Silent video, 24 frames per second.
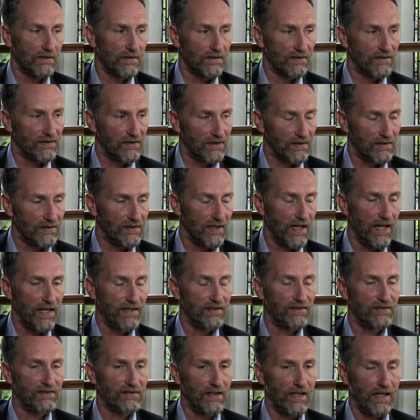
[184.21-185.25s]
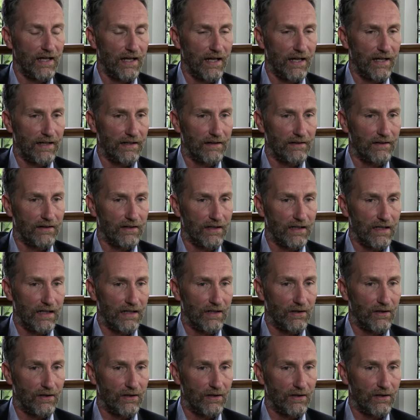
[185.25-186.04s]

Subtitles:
the success and the